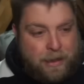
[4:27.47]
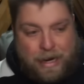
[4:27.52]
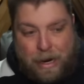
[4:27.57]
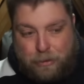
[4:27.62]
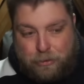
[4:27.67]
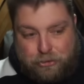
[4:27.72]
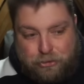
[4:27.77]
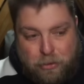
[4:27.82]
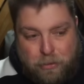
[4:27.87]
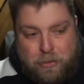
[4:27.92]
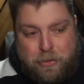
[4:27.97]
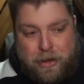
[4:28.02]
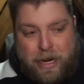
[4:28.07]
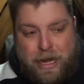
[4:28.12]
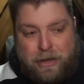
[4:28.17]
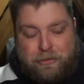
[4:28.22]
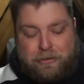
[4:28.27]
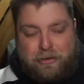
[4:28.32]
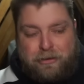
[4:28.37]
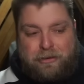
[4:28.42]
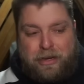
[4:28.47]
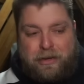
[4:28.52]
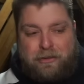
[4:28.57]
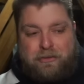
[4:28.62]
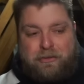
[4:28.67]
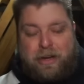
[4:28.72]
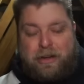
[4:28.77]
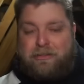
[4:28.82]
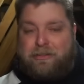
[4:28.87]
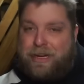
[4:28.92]
Now, something else that's
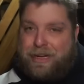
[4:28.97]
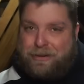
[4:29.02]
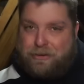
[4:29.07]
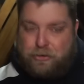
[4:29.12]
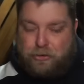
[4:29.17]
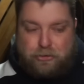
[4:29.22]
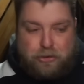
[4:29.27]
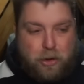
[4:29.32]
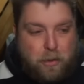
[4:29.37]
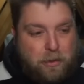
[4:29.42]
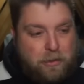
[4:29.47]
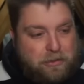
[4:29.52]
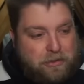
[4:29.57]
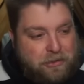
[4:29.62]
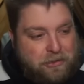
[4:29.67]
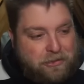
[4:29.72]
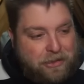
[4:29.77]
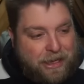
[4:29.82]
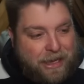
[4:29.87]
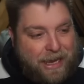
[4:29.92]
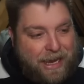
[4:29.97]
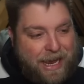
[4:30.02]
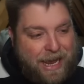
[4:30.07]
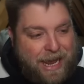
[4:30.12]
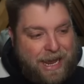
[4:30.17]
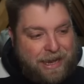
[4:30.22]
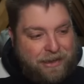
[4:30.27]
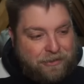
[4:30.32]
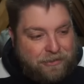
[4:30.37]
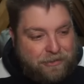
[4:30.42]
interesting it does go on to say
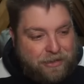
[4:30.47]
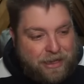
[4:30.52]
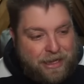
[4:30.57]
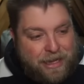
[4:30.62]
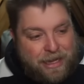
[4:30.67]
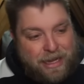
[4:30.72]
is,